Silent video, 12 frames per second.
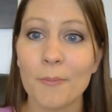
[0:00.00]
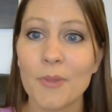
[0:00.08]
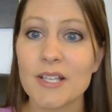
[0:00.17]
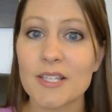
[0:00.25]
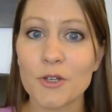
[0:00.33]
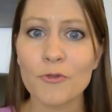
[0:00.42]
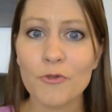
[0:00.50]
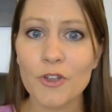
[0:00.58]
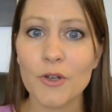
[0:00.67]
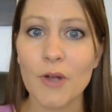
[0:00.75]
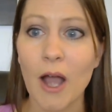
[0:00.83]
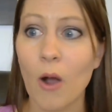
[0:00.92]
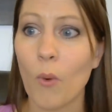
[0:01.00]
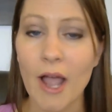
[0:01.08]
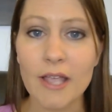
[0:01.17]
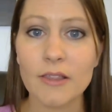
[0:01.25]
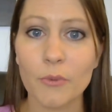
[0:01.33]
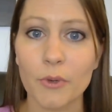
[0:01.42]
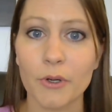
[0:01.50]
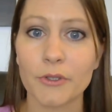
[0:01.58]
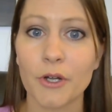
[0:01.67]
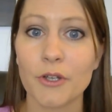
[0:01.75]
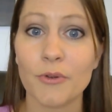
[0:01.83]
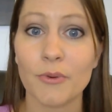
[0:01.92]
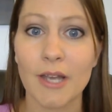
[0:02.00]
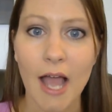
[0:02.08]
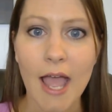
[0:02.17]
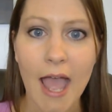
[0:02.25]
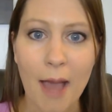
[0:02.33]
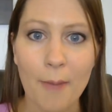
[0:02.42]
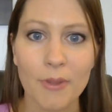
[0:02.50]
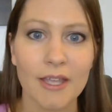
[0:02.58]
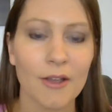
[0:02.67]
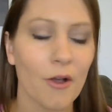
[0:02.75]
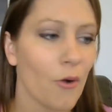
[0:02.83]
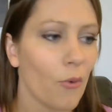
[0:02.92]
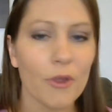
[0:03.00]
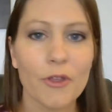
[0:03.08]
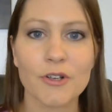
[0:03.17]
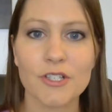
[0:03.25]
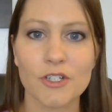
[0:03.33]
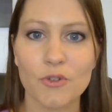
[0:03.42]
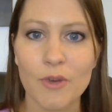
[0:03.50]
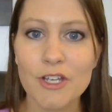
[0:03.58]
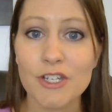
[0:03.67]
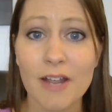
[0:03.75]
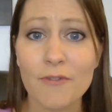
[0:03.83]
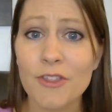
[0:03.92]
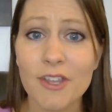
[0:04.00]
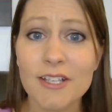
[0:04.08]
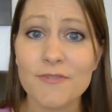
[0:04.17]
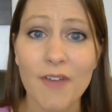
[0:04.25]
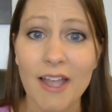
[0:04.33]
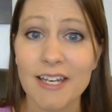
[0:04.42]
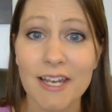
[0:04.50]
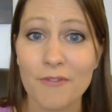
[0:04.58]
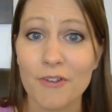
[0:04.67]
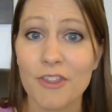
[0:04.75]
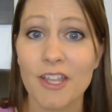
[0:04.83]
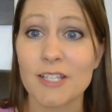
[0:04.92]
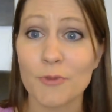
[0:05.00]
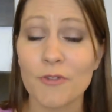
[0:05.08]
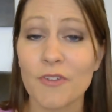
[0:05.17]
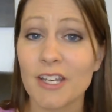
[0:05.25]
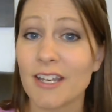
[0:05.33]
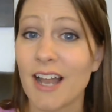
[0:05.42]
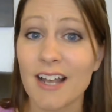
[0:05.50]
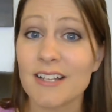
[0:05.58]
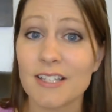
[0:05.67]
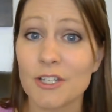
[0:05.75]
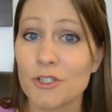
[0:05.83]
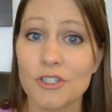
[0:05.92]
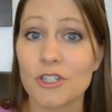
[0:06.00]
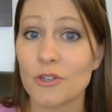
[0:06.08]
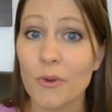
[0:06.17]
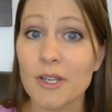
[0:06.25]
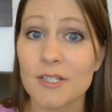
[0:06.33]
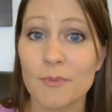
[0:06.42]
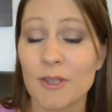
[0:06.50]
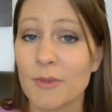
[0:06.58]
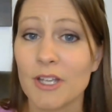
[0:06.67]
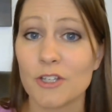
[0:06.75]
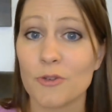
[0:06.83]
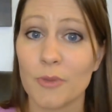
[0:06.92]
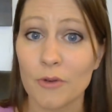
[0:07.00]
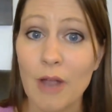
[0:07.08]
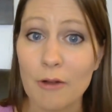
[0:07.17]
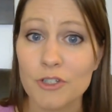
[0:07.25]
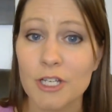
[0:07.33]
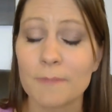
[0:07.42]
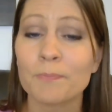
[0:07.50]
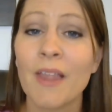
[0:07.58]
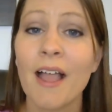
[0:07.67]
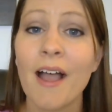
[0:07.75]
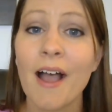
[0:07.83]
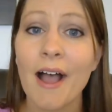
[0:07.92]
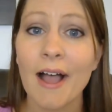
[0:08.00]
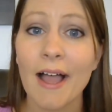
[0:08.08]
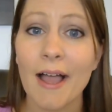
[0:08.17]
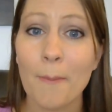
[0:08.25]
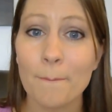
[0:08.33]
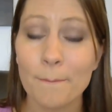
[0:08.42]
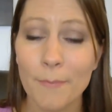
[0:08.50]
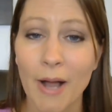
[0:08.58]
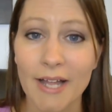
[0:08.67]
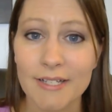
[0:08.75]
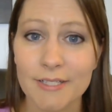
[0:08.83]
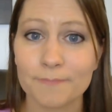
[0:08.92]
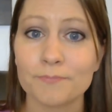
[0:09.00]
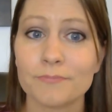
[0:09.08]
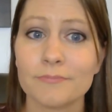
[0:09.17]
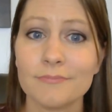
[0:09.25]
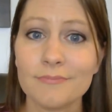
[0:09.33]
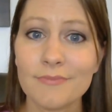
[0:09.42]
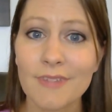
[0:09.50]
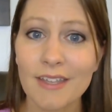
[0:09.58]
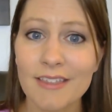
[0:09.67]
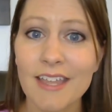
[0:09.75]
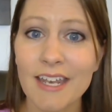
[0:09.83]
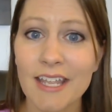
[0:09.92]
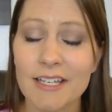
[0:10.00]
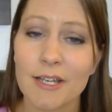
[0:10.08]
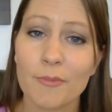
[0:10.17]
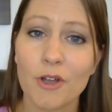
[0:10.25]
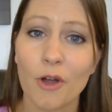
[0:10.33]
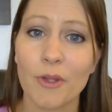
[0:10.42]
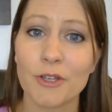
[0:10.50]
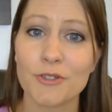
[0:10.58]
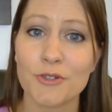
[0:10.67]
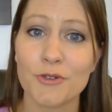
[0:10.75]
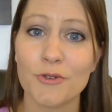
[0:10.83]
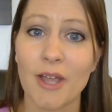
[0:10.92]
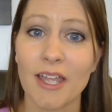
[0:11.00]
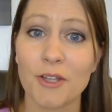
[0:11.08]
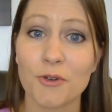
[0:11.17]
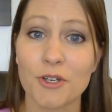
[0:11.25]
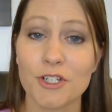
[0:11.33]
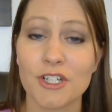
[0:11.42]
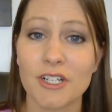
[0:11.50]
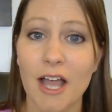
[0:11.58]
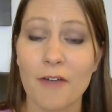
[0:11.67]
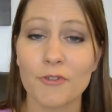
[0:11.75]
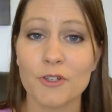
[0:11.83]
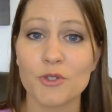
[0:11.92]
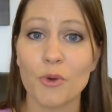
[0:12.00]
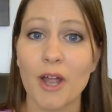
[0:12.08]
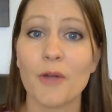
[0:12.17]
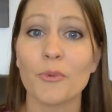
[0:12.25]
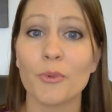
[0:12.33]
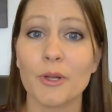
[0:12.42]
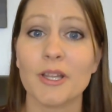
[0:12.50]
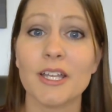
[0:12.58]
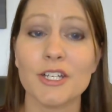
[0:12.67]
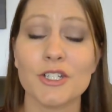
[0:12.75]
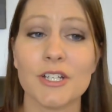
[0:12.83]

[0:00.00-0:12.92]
Because I couldn't figure out why in the world are you not happy with our situation? Everything is fine and everything is perfect. And honestly, it's just annoying to me because you're being grouchy. But and then I ended up going to a Christian conference where I really